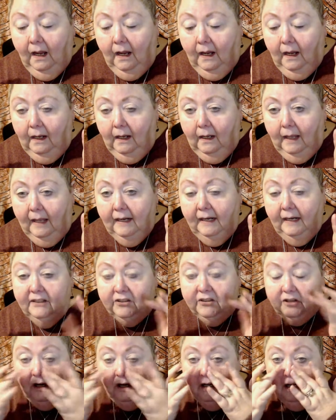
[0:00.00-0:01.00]
And he
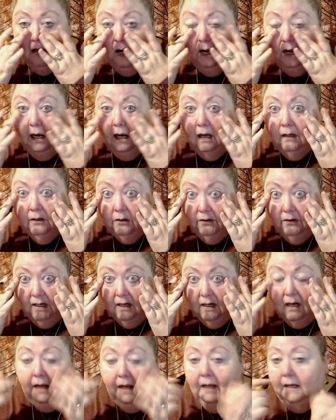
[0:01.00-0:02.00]
started under the
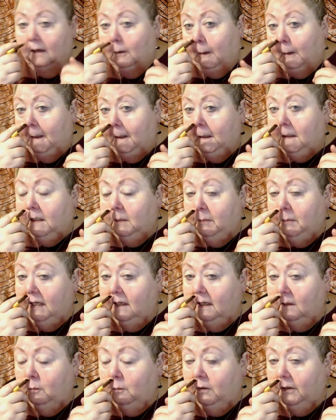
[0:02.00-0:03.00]
eye to
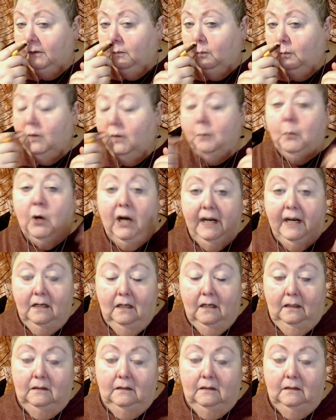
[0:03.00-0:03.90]
begin with, with a bright color.